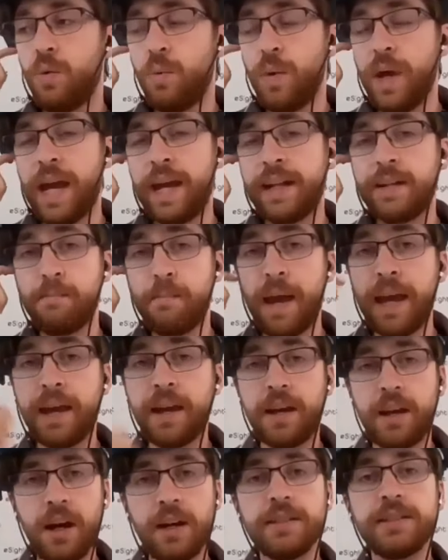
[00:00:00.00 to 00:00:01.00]
we had to
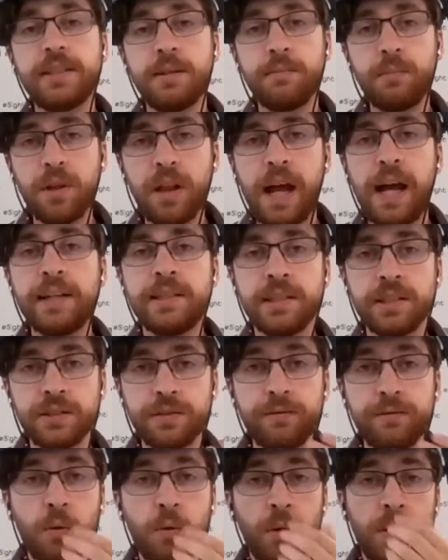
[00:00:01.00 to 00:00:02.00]
make custom
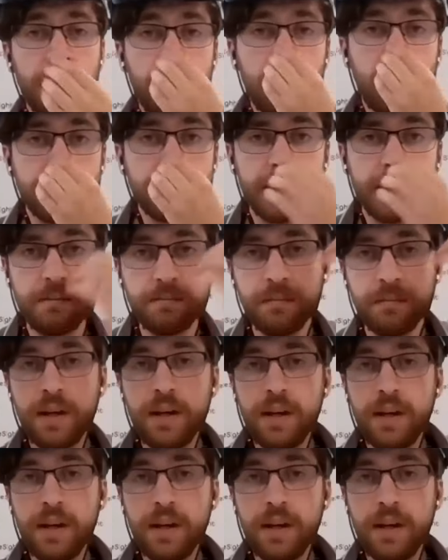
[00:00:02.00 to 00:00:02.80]
glasses for the person.